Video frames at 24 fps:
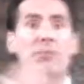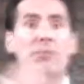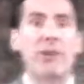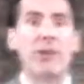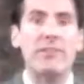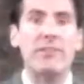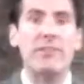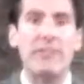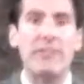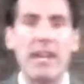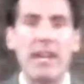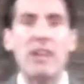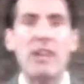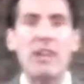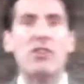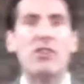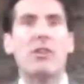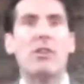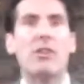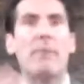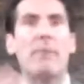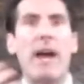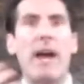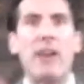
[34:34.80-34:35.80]
presentation,
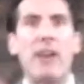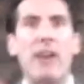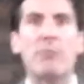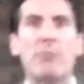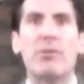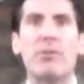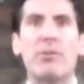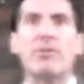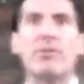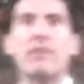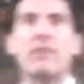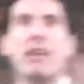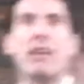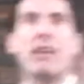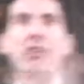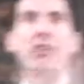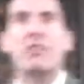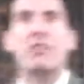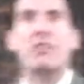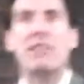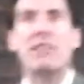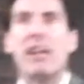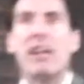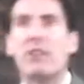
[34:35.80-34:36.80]
the buyer
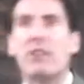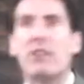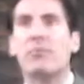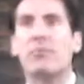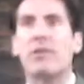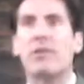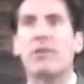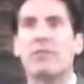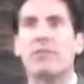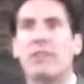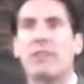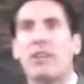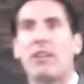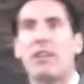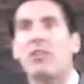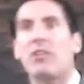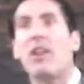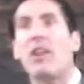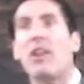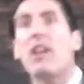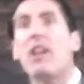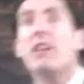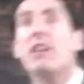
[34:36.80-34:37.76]
presentation, seller presentation,